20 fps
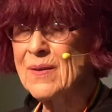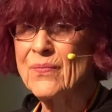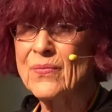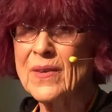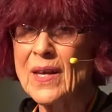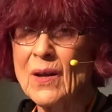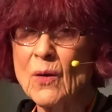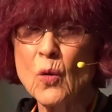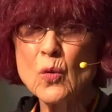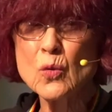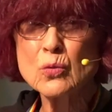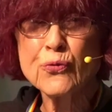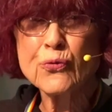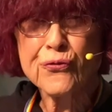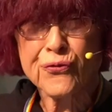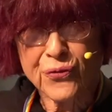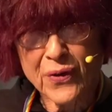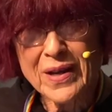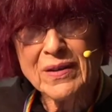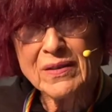that old
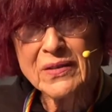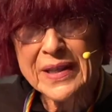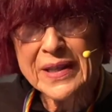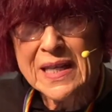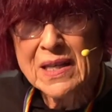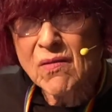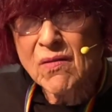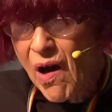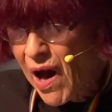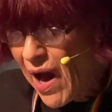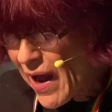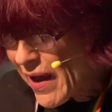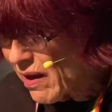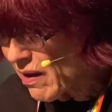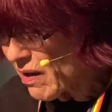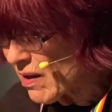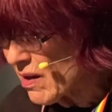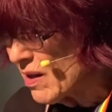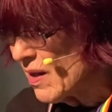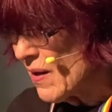frail Eli,
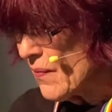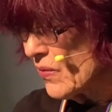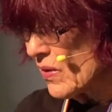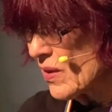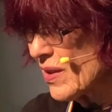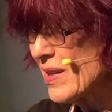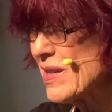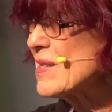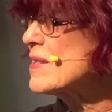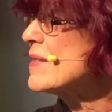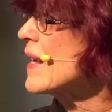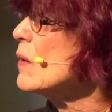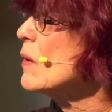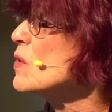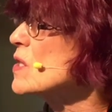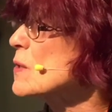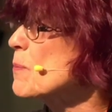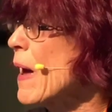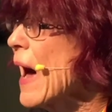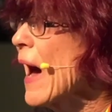that his day was
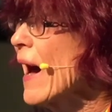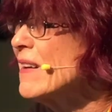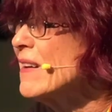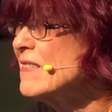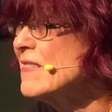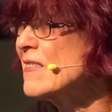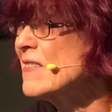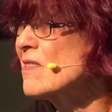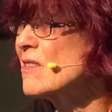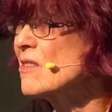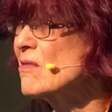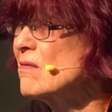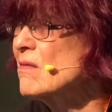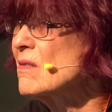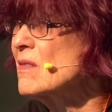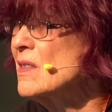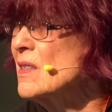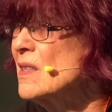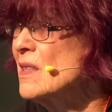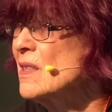past,
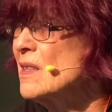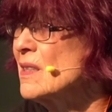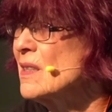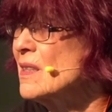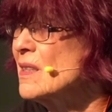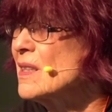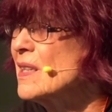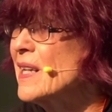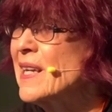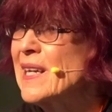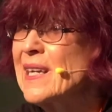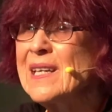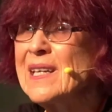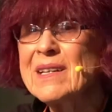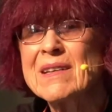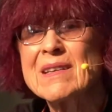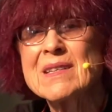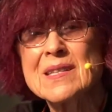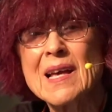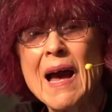that he and
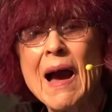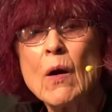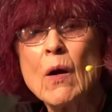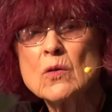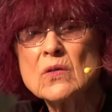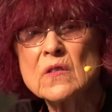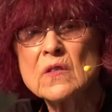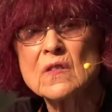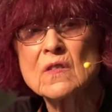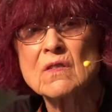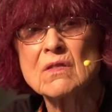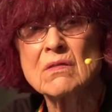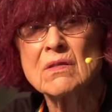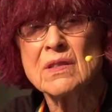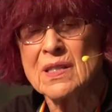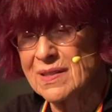his house, his